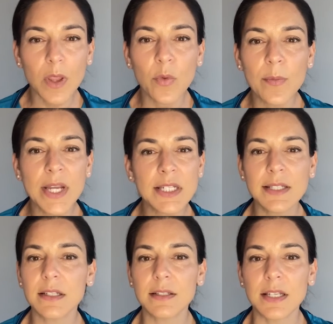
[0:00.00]
we might
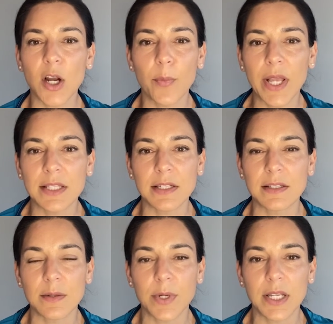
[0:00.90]
just see our pets
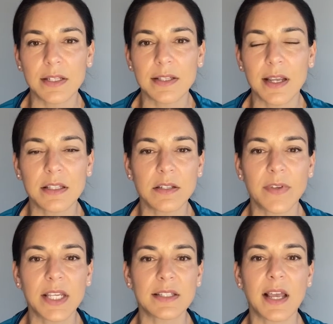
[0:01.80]
exhibiting signs of
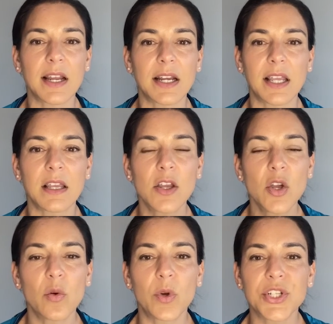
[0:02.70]
anxiety,
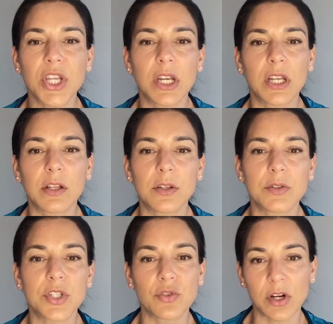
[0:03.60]
which can include
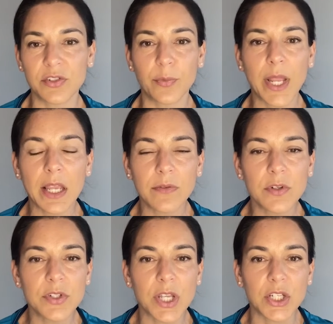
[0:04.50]
destructive
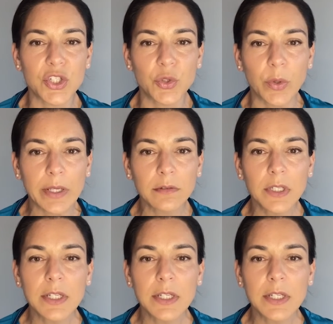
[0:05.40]
behaviors like chewing.